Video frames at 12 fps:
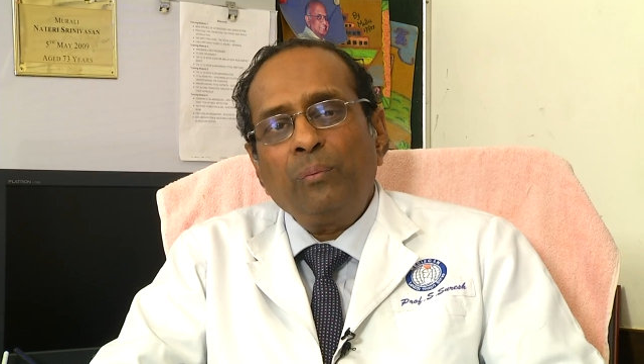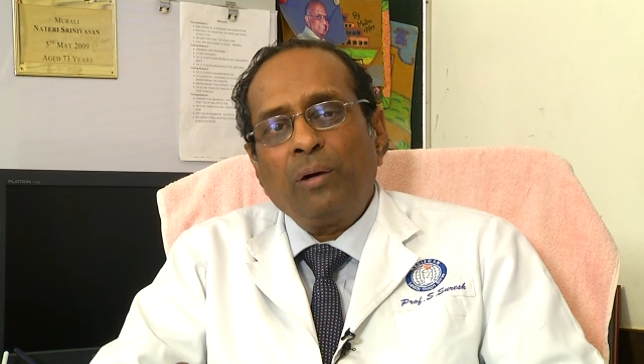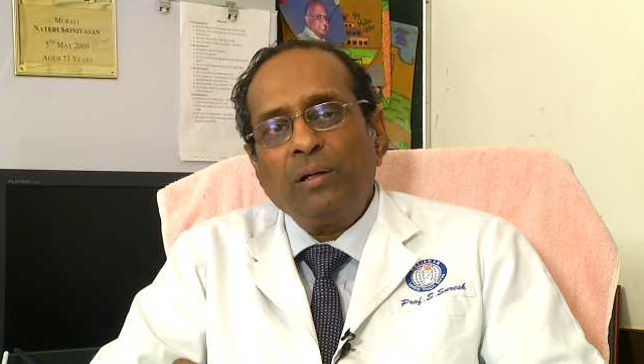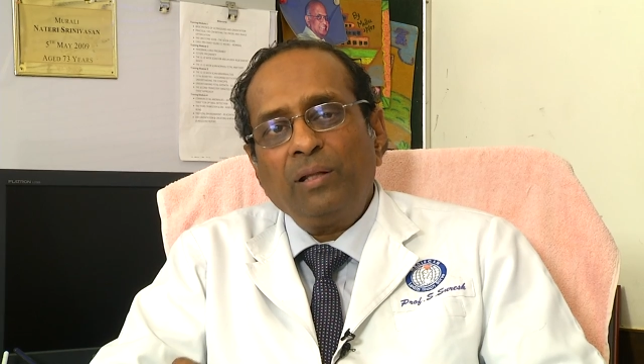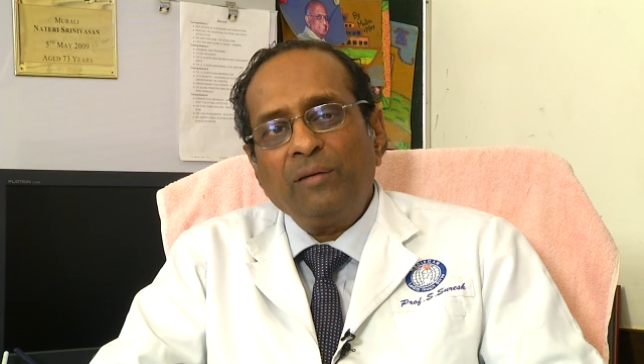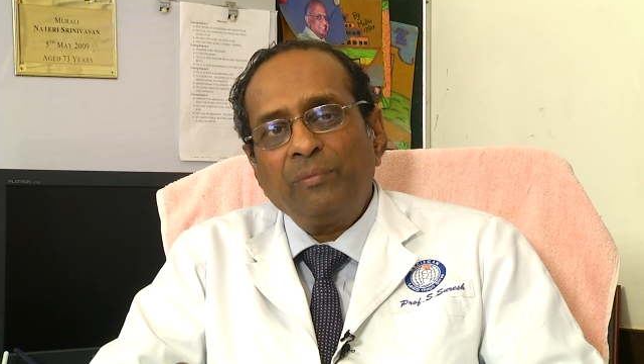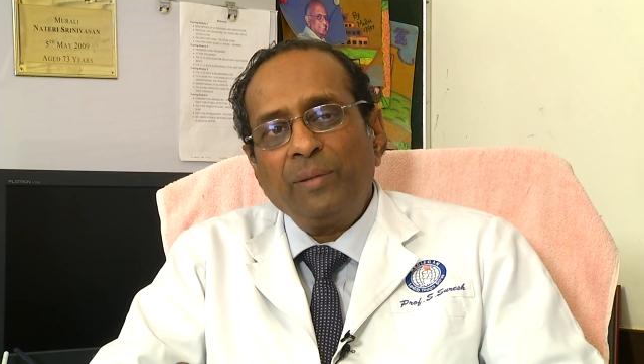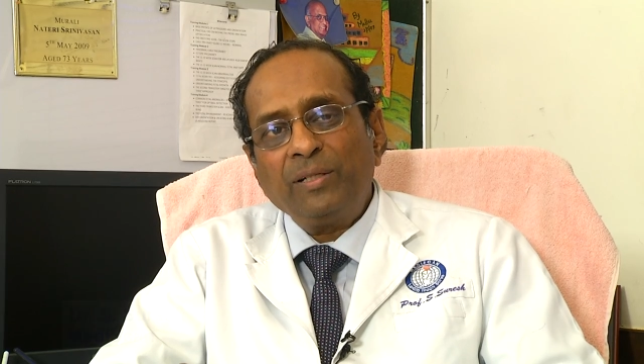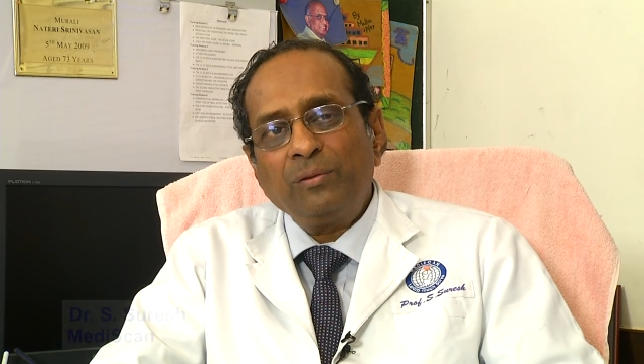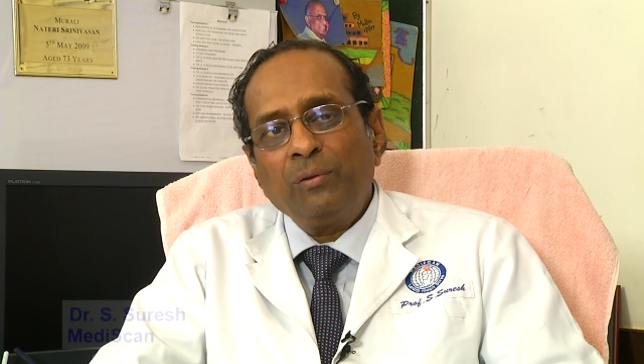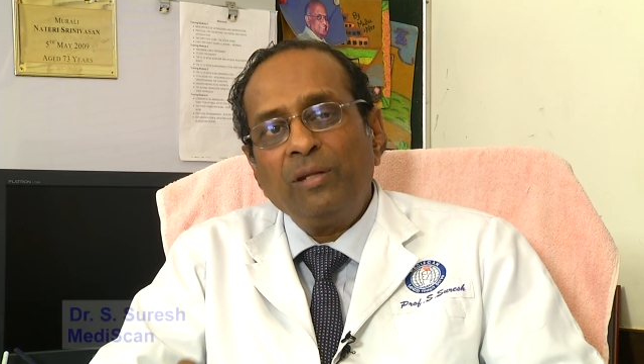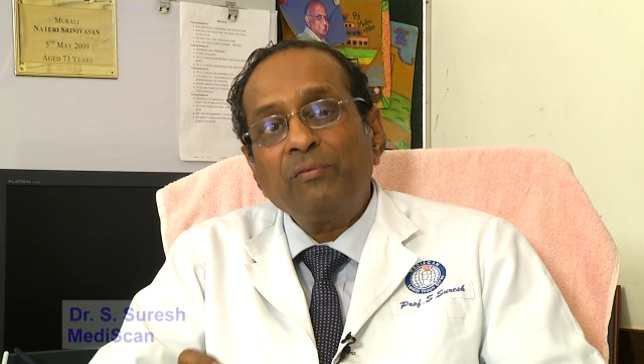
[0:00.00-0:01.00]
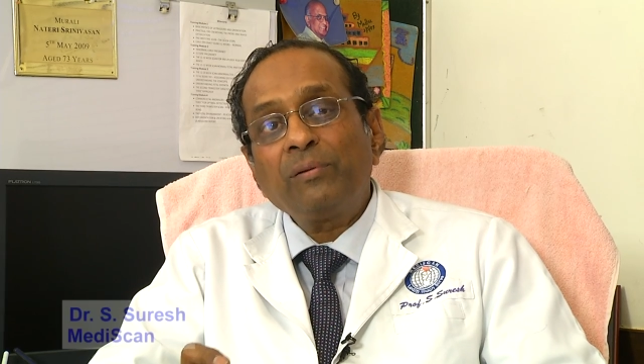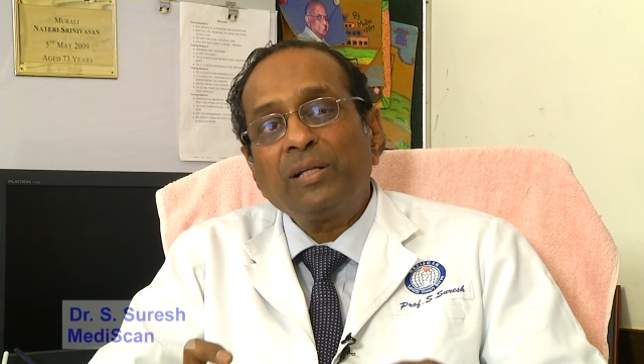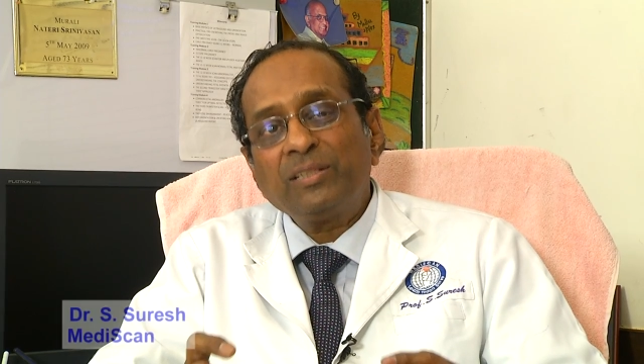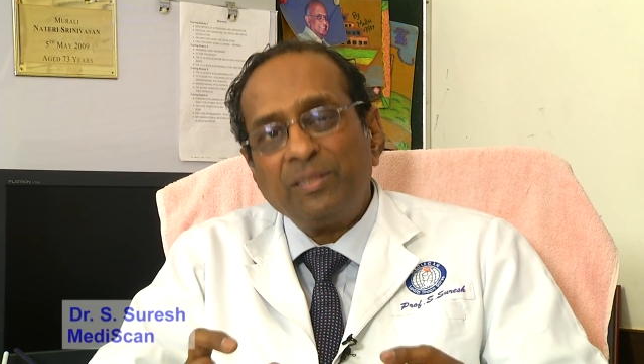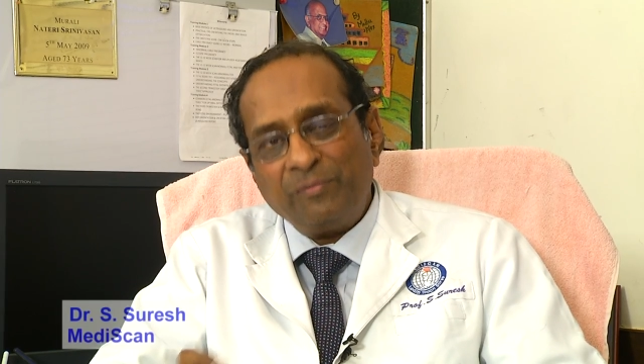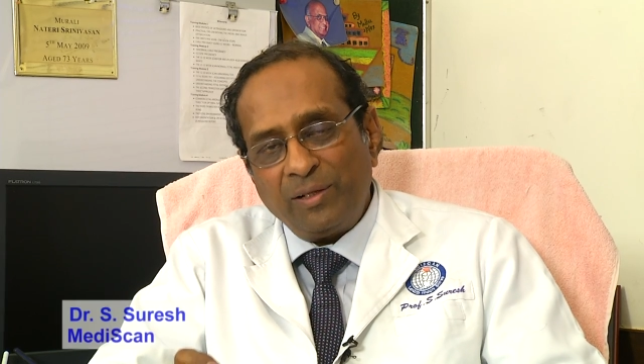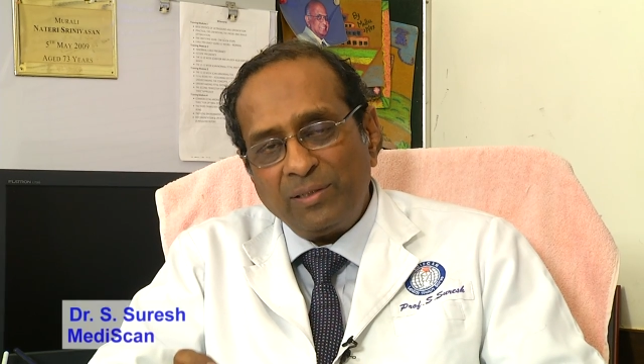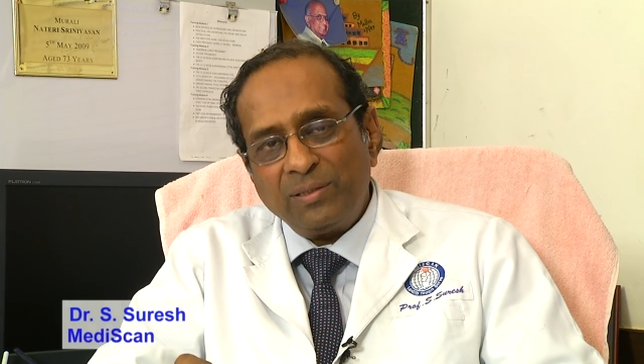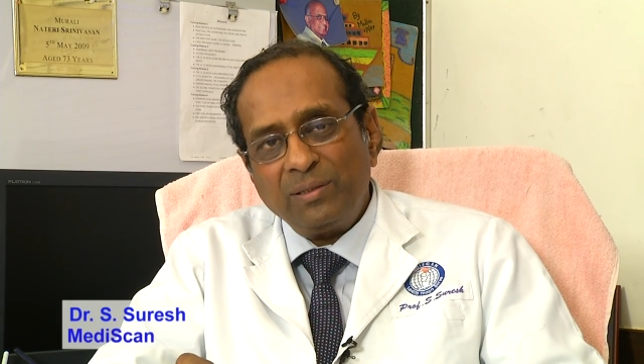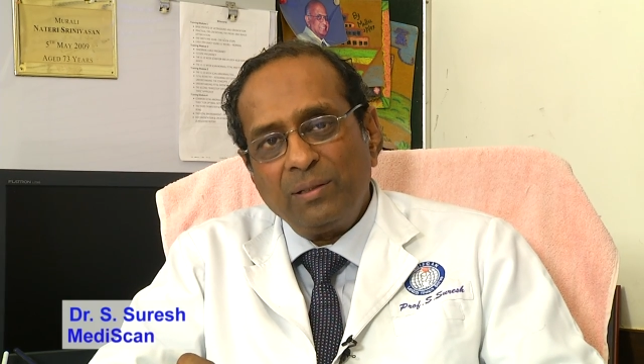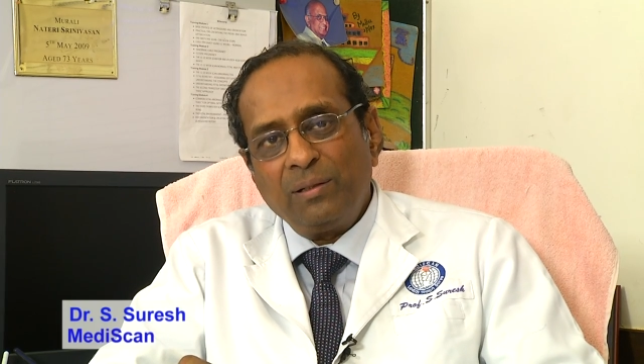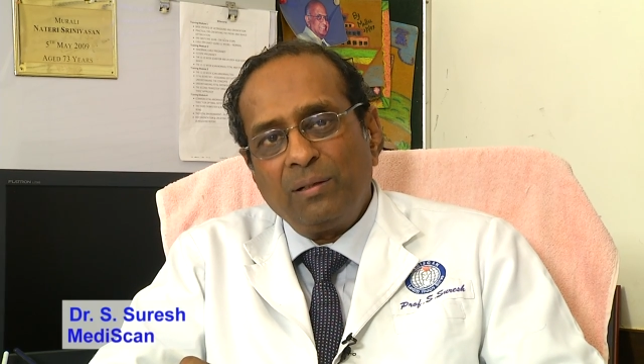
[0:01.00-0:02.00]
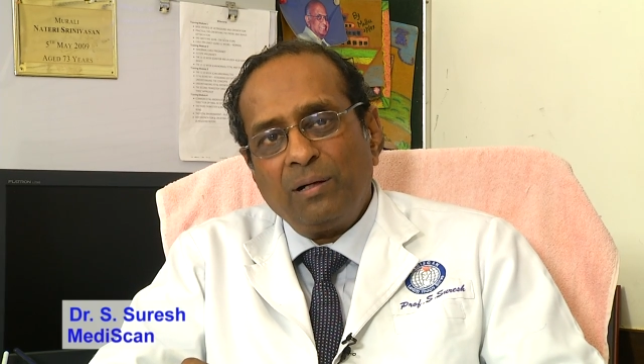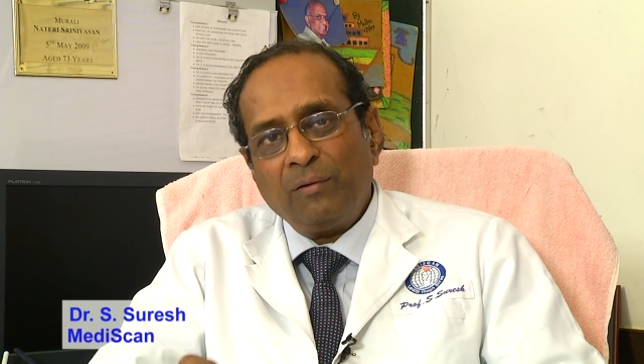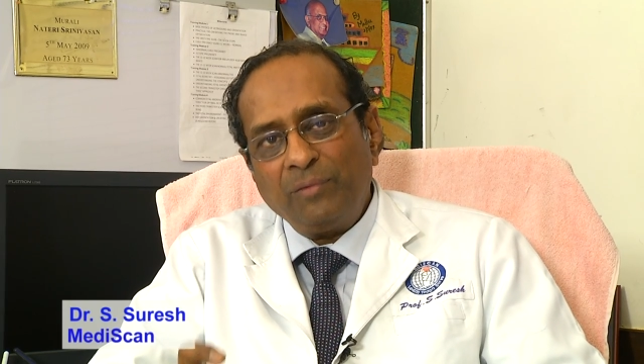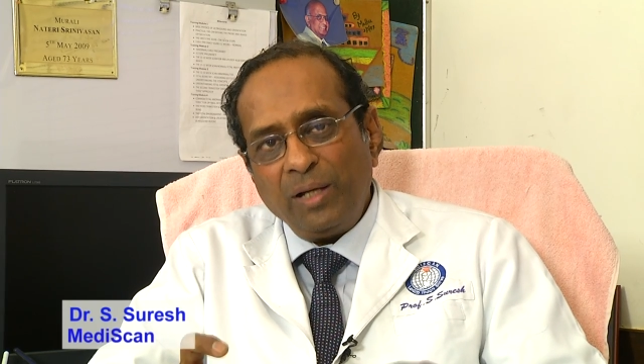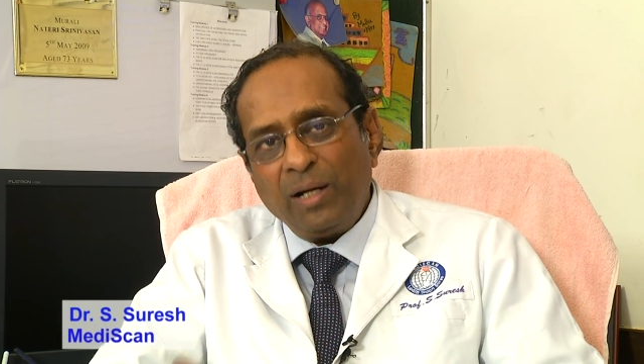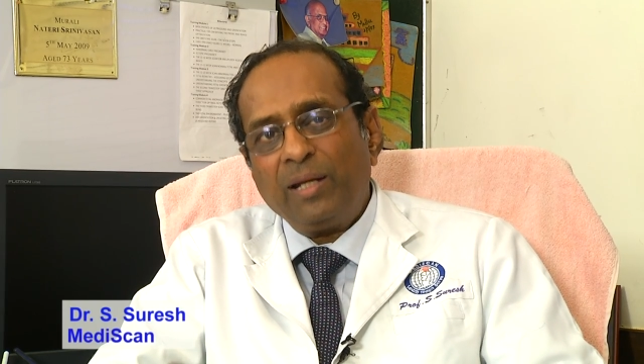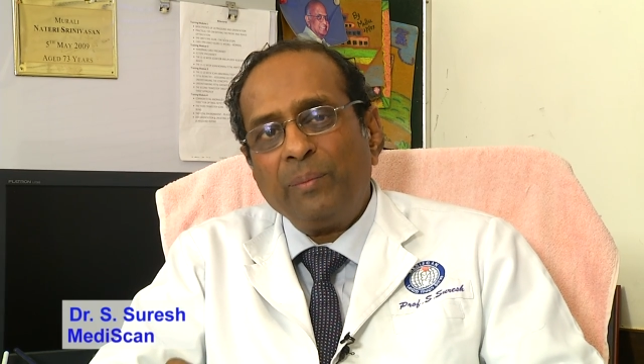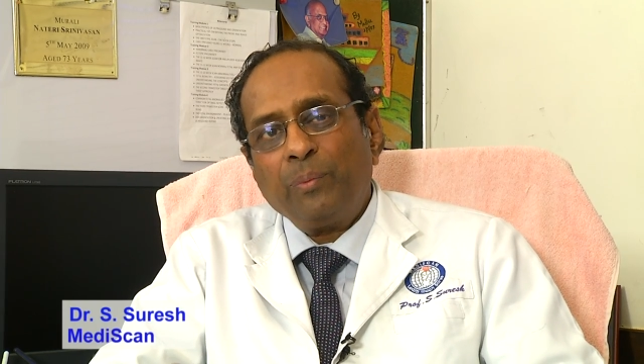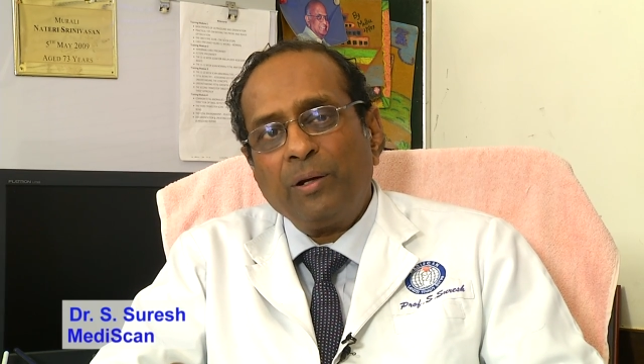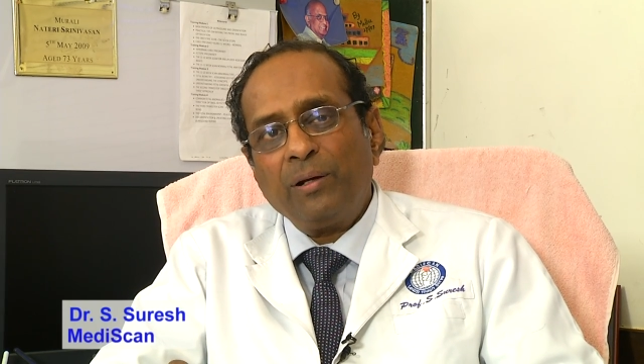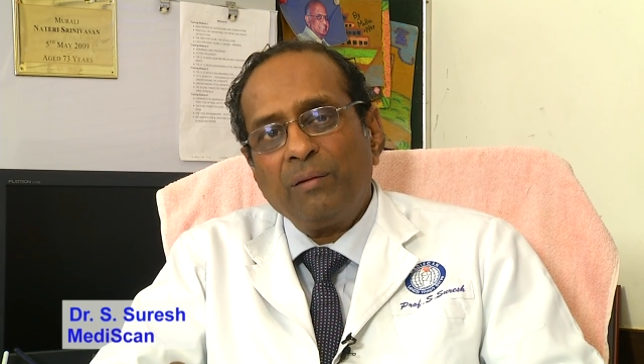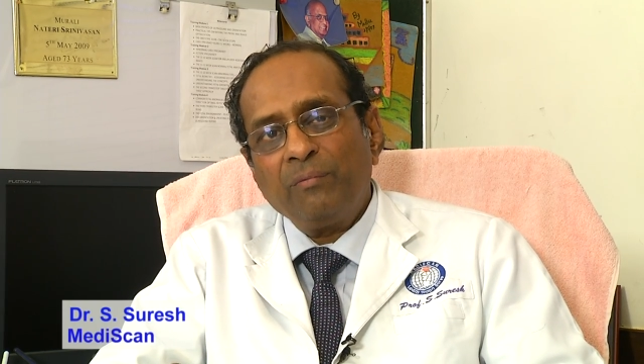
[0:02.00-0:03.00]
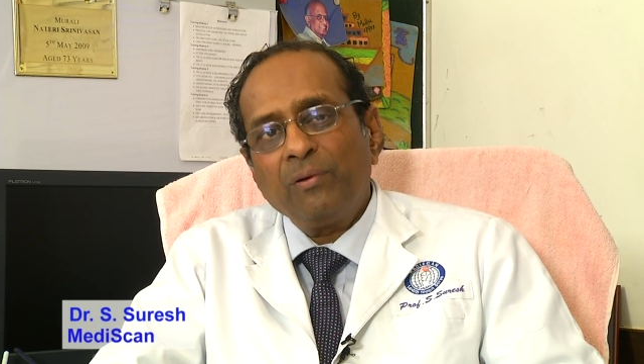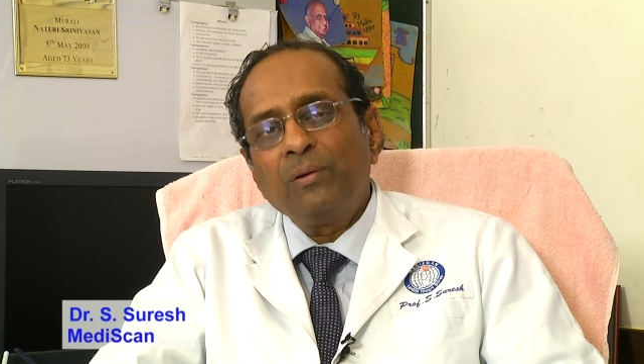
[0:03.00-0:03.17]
want the information only from the stiffness of the artery pointer.